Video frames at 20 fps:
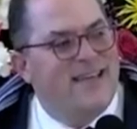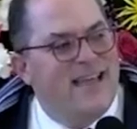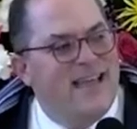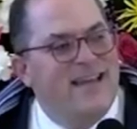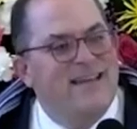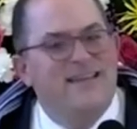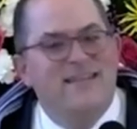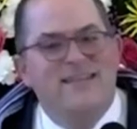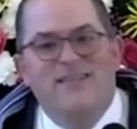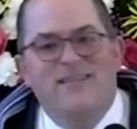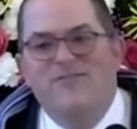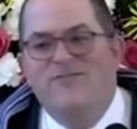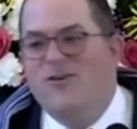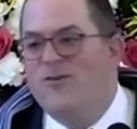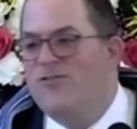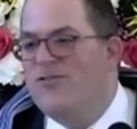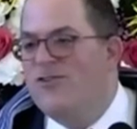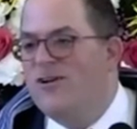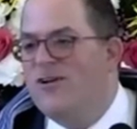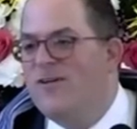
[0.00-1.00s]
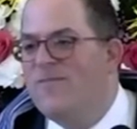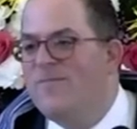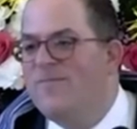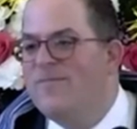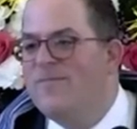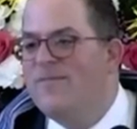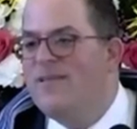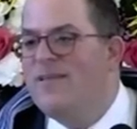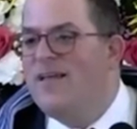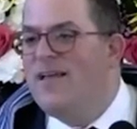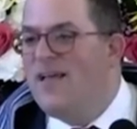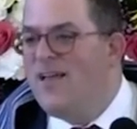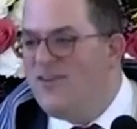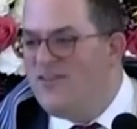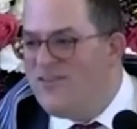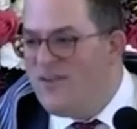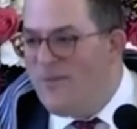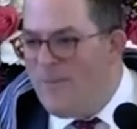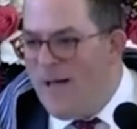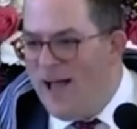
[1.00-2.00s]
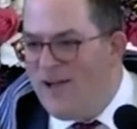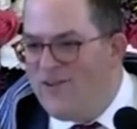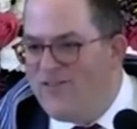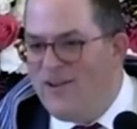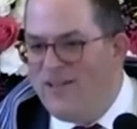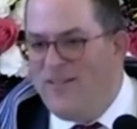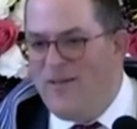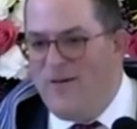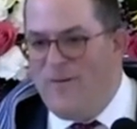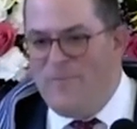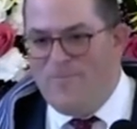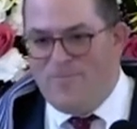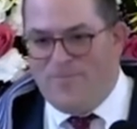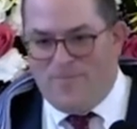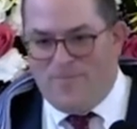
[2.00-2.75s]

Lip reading: into the future. Shabbat Shalom.